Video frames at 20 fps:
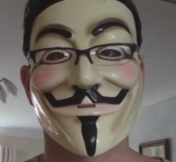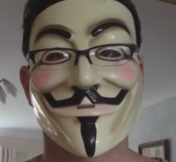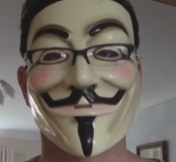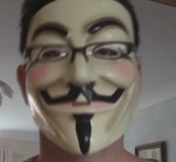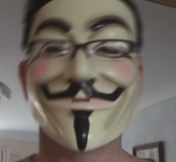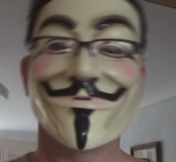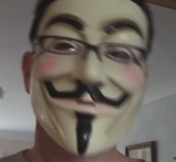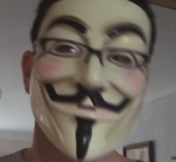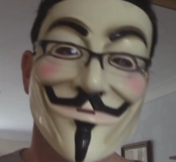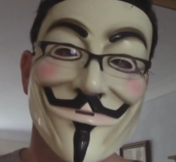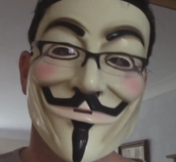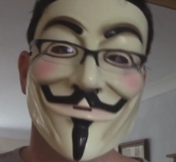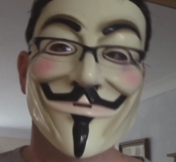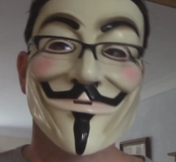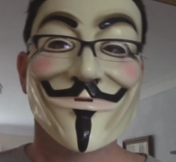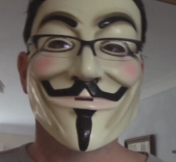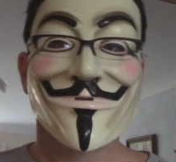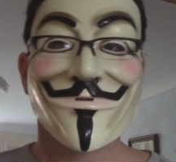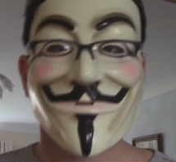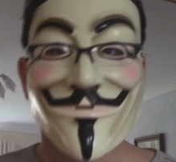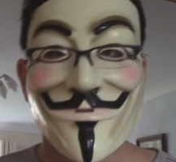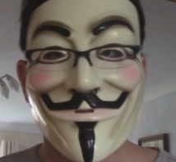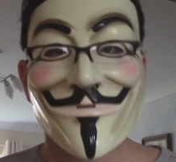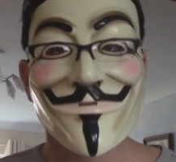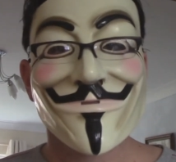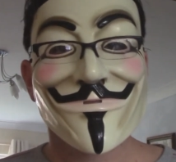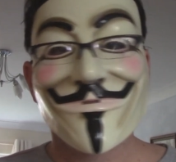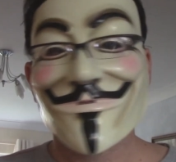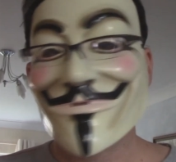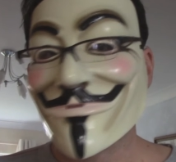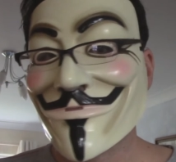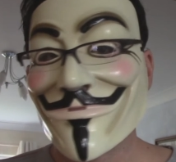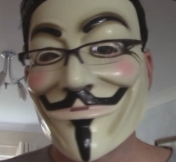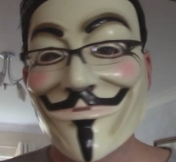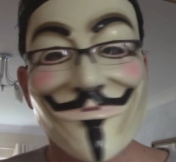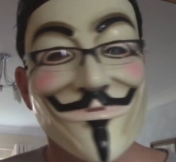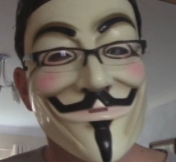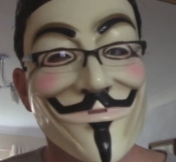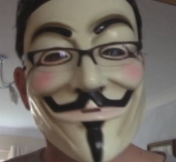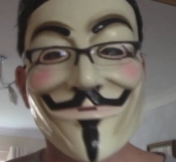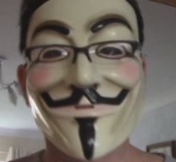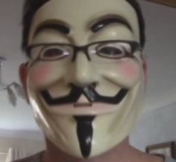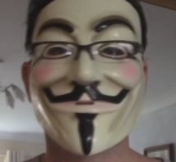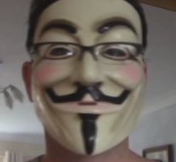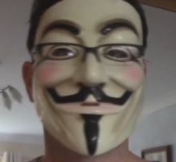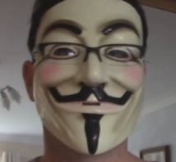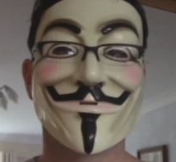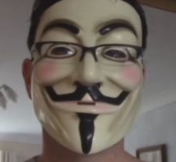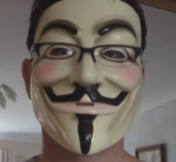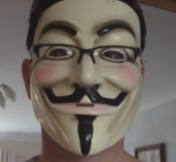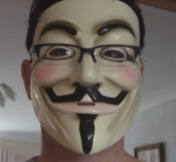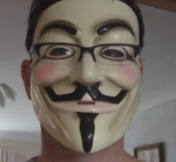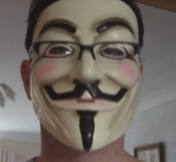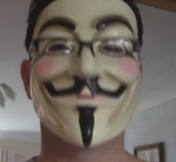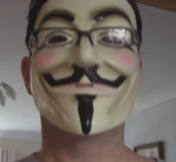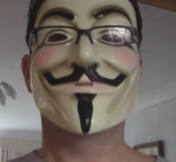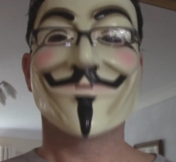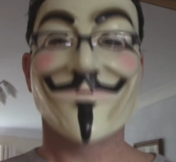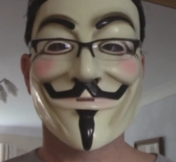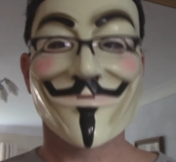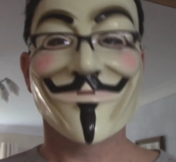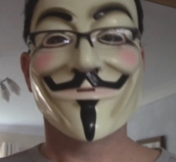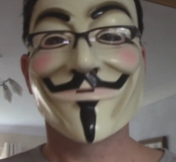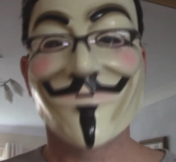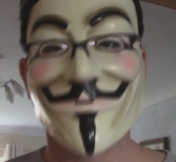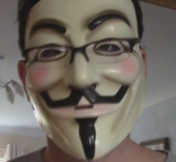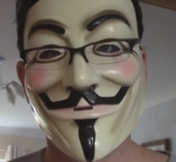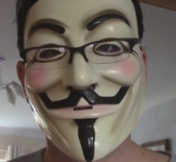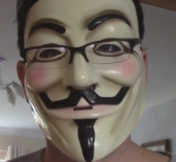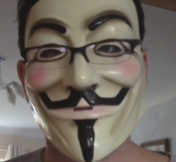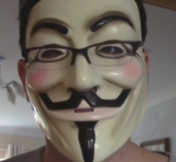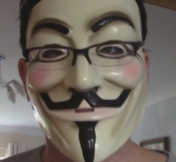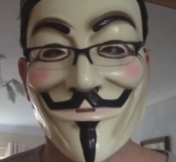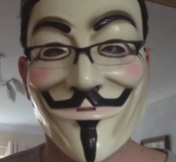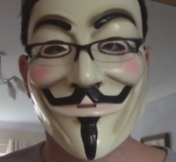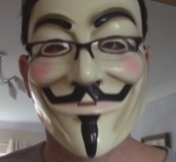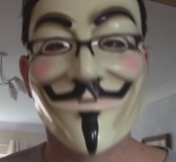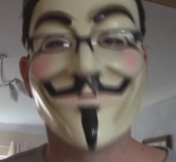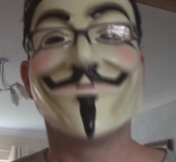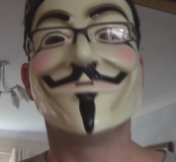We can't change laws on immigration because of the EU.